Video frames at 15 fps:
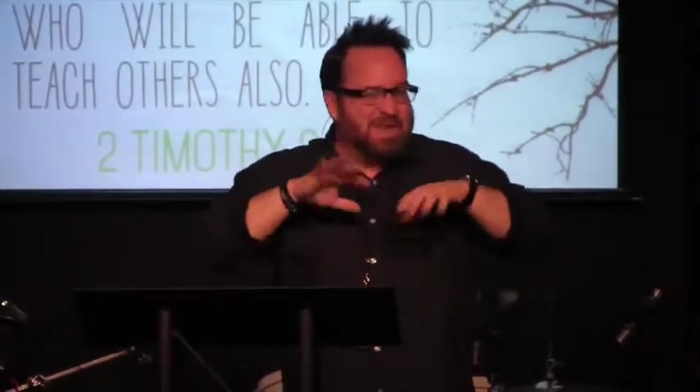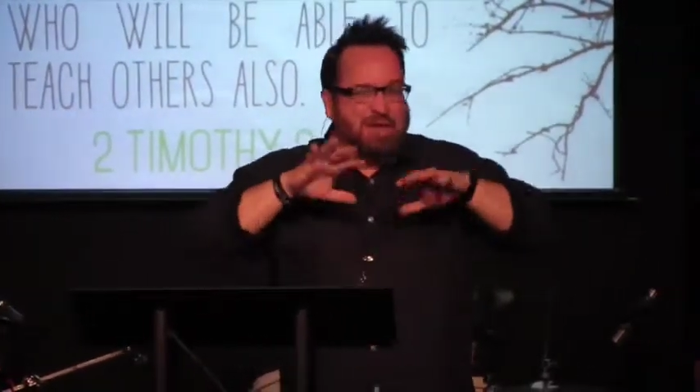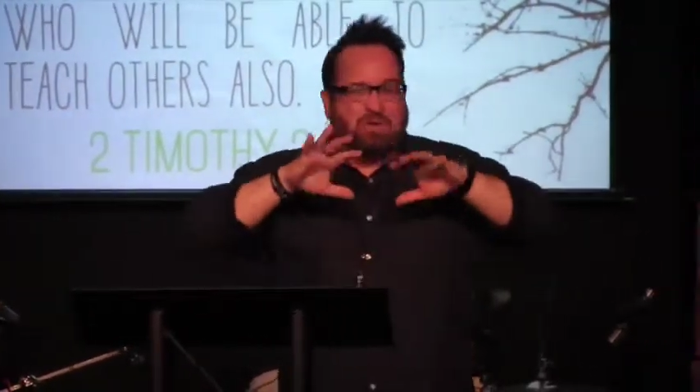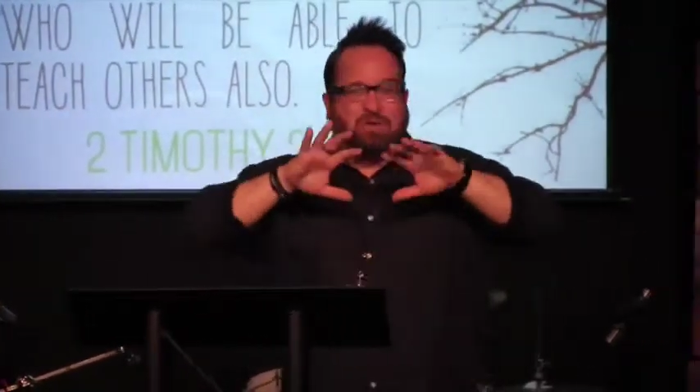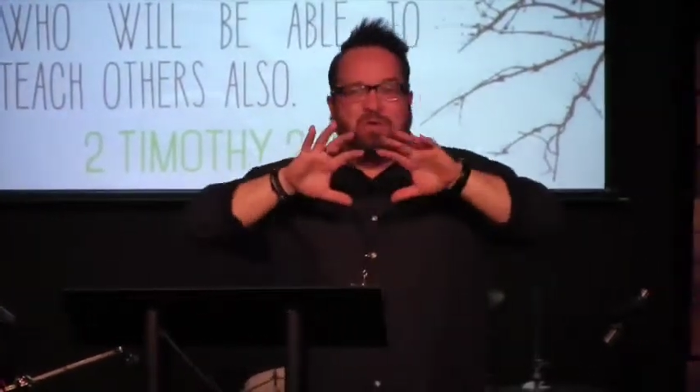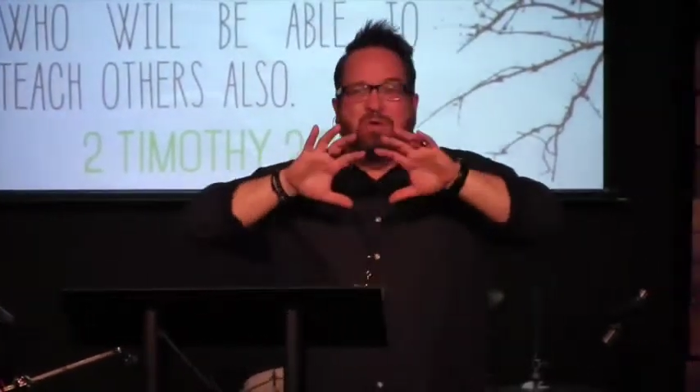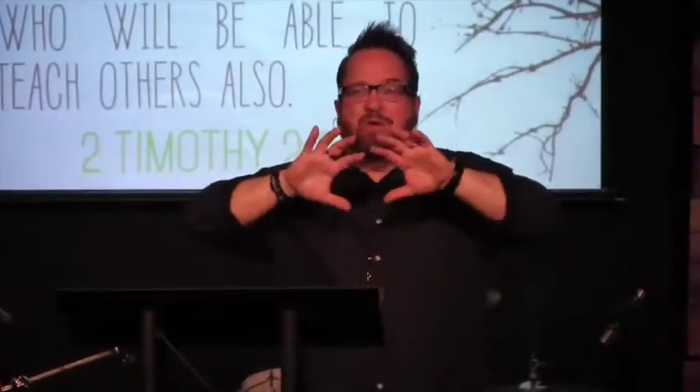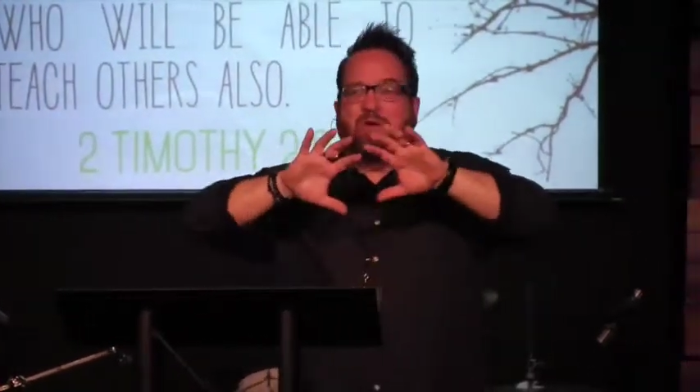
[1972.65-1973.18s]
Now
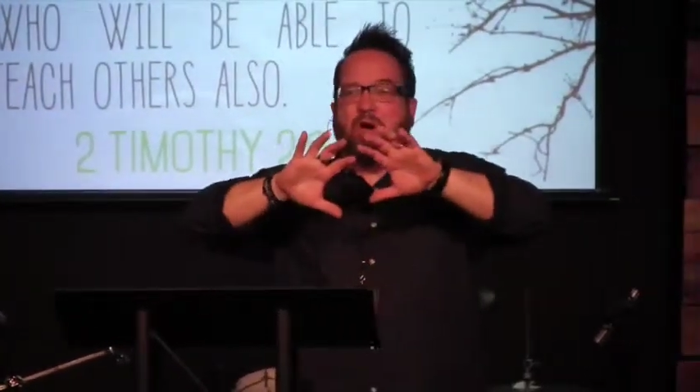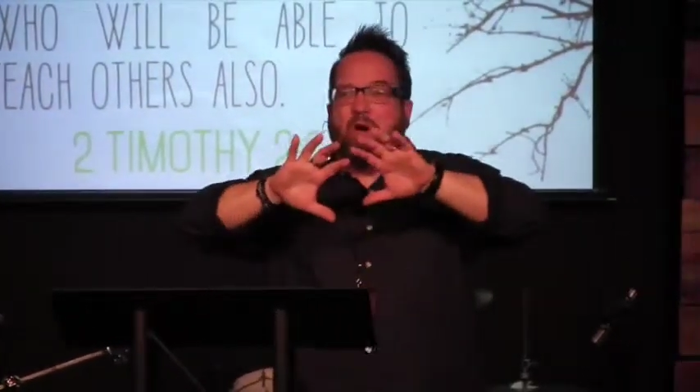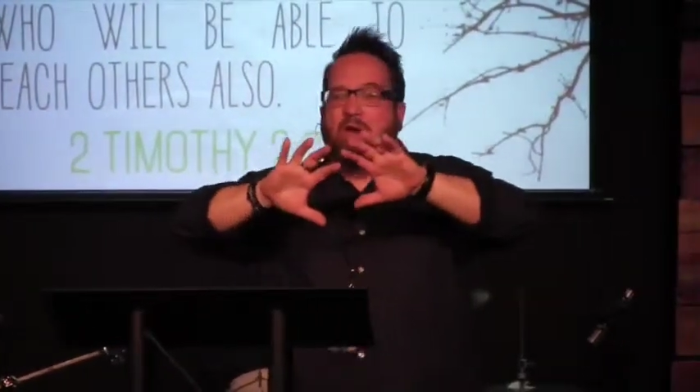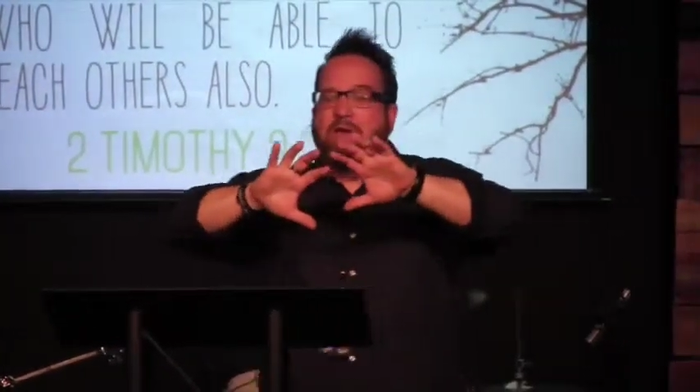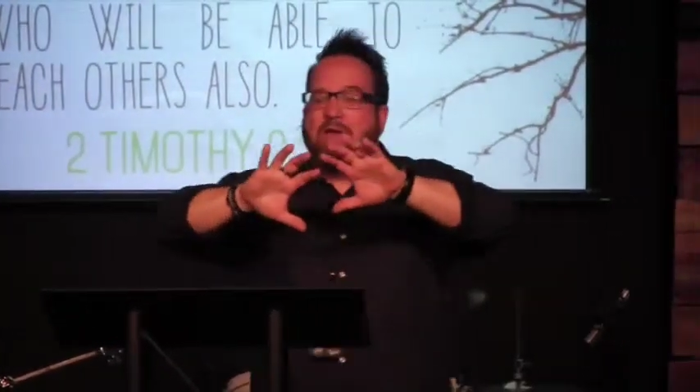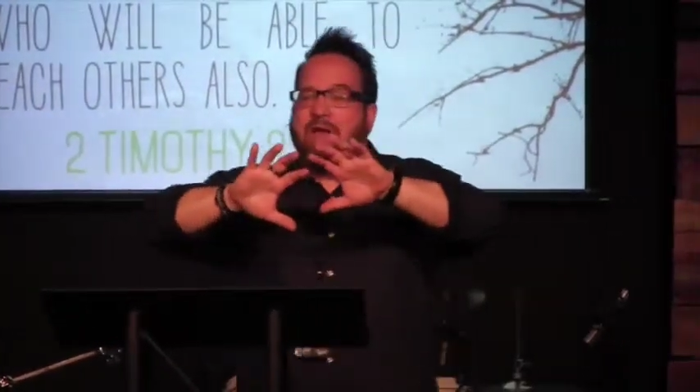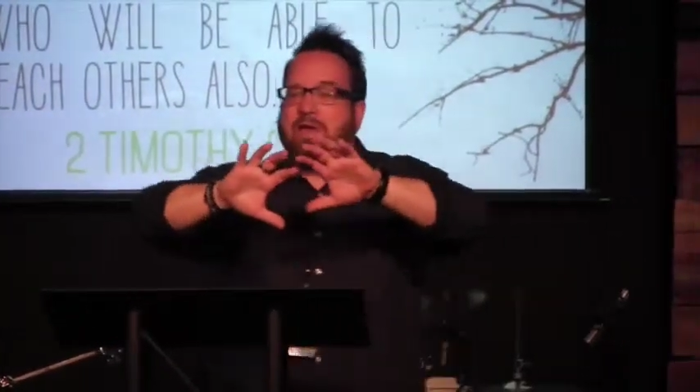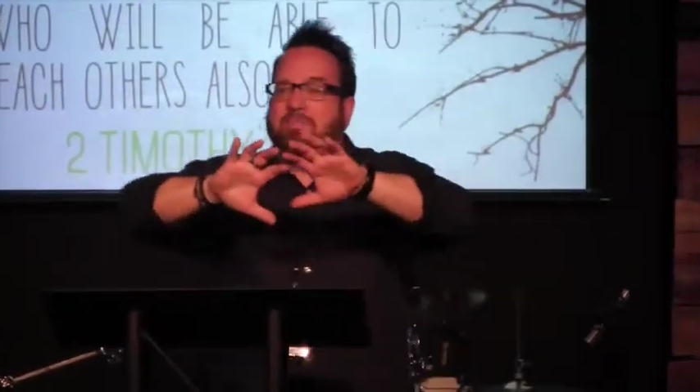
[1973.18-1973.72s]
you go
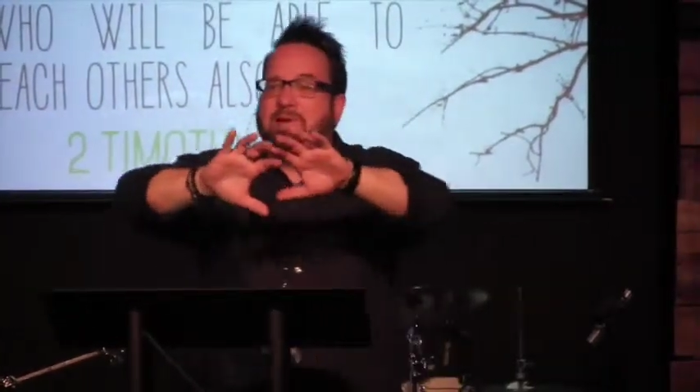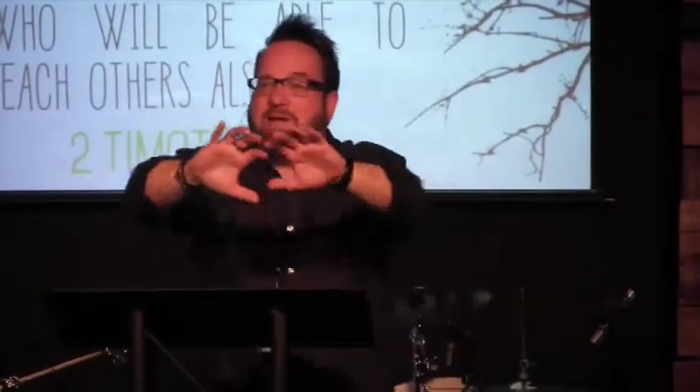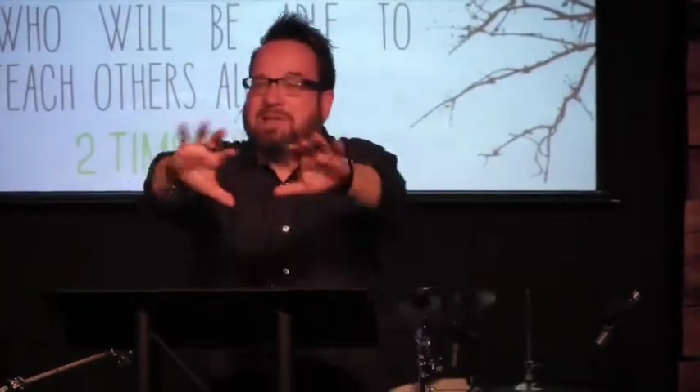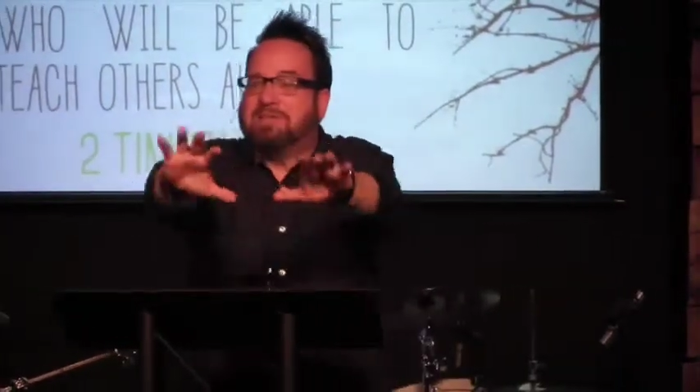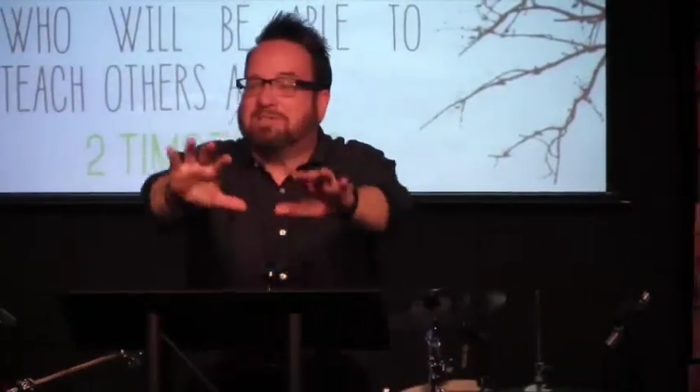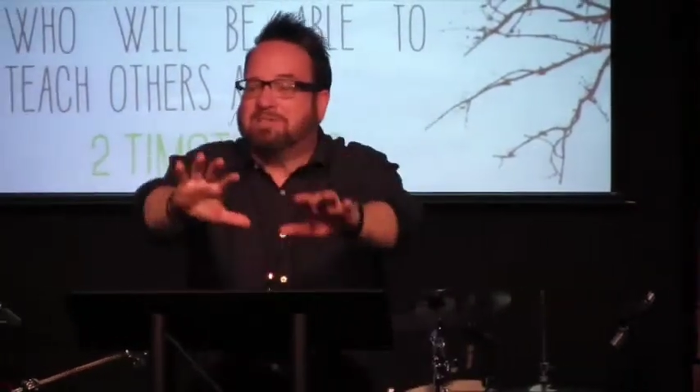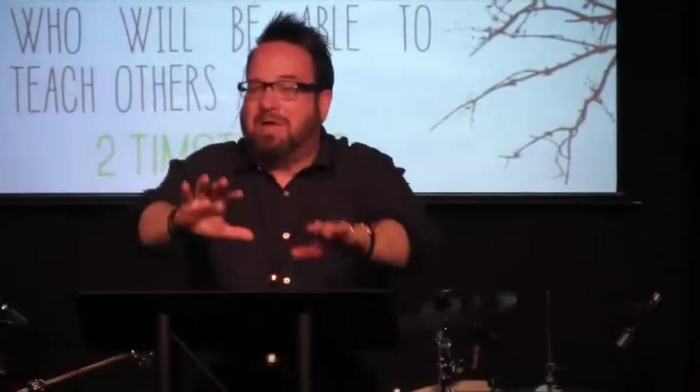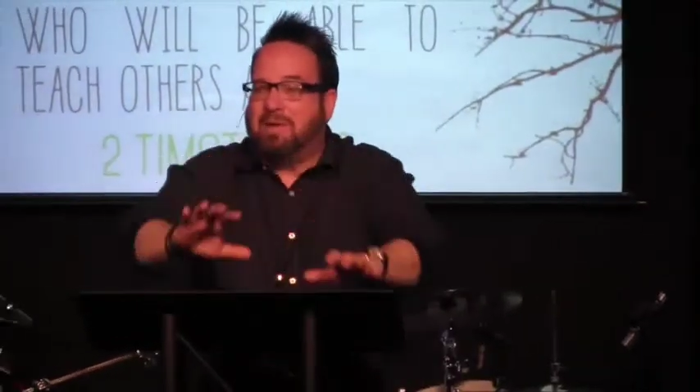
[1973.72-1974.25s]
and
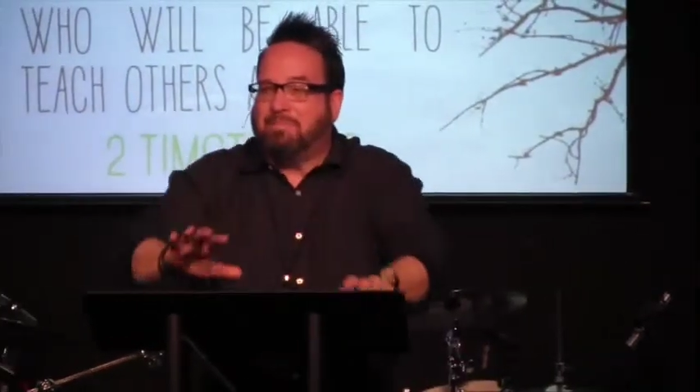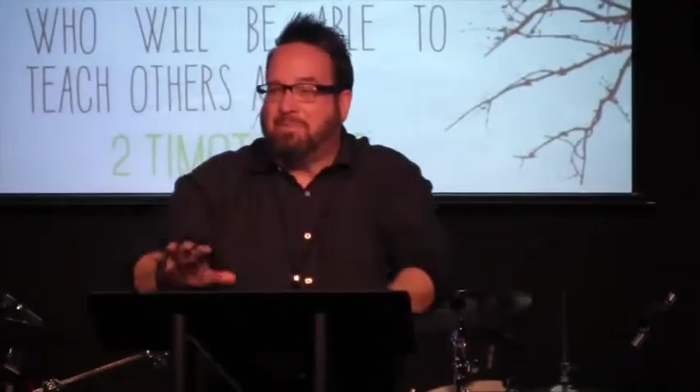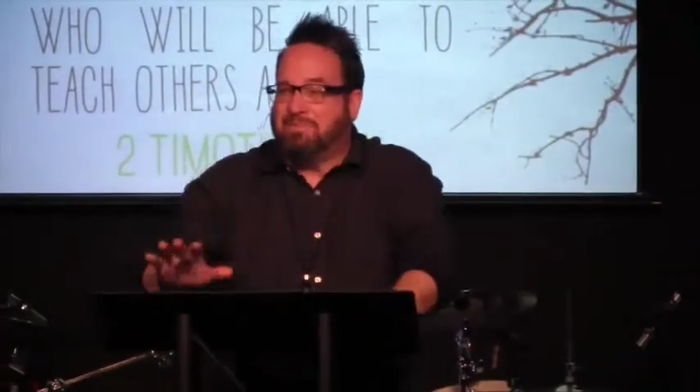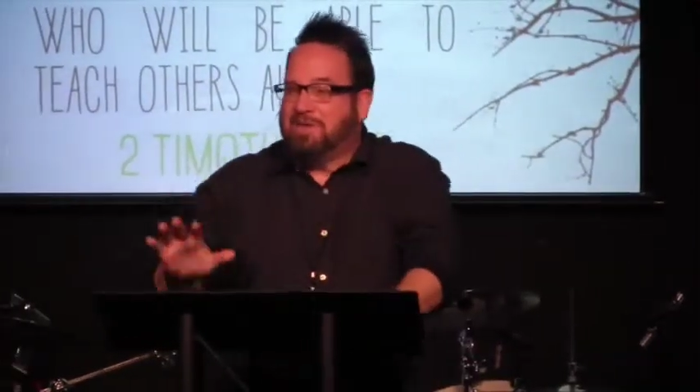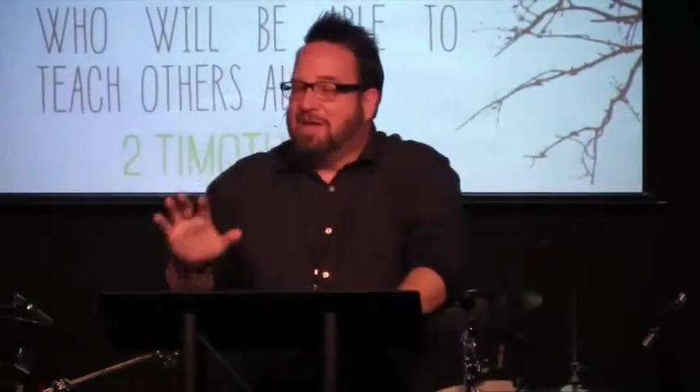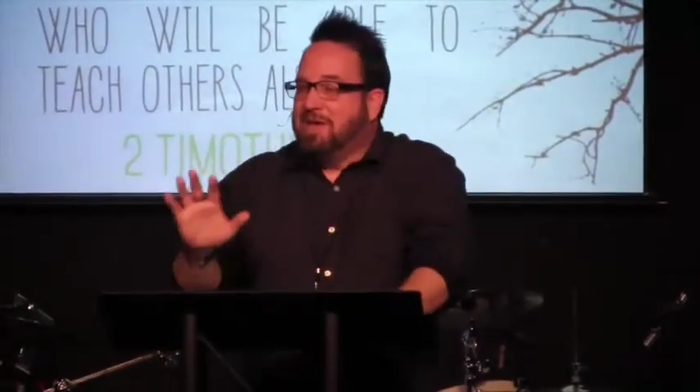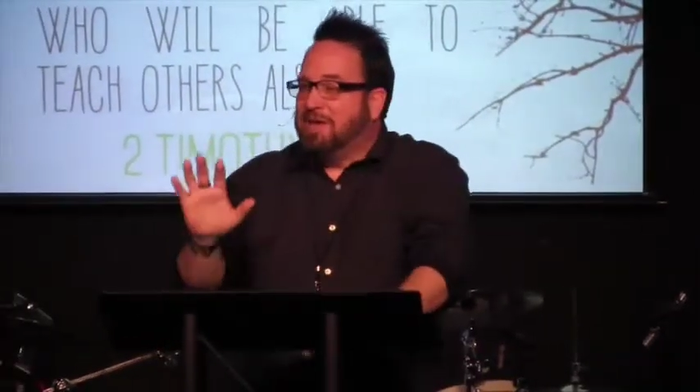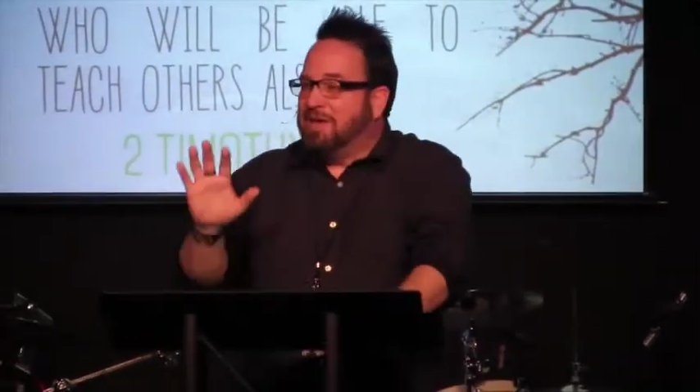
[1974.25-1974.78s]
make disciples.